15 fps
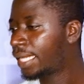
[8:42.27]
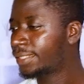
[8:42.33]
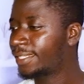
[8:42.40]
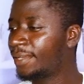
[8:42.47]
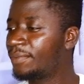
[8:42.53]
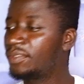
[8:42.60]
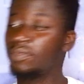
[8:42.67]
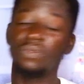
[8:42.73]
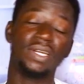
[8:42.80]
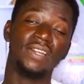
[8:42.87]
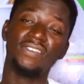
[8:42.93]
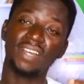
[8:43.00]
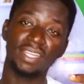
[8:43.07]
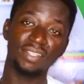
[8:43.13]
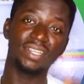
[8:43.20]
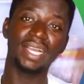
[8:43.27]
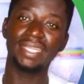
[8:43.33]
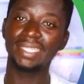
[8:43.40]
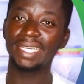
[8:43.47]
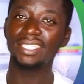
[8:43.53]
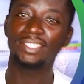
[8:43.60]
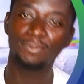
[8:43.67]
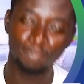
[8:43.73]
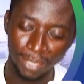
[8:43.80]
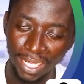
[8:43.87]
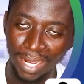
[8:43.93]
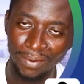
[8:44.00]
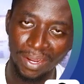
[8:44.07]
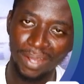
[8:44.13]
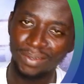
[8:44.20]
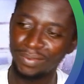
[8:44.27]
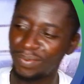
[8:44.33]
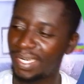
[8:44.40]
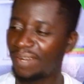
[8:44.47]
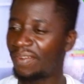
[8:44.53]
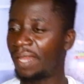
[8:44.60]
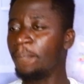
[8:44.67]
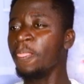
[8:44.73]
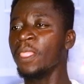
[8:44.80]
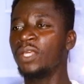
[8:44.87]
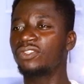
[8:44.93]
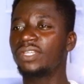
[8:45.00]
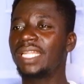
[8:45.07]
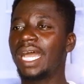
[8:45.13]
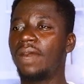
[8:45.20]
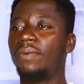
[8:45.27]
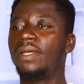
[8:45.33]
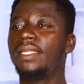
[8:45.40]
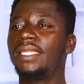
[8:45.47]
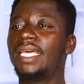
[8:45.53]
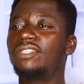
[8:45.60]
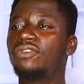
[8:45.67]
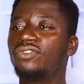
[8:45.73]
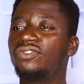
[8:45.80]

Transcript: Attempt, whatever. You can just play around, whatever. So now, let's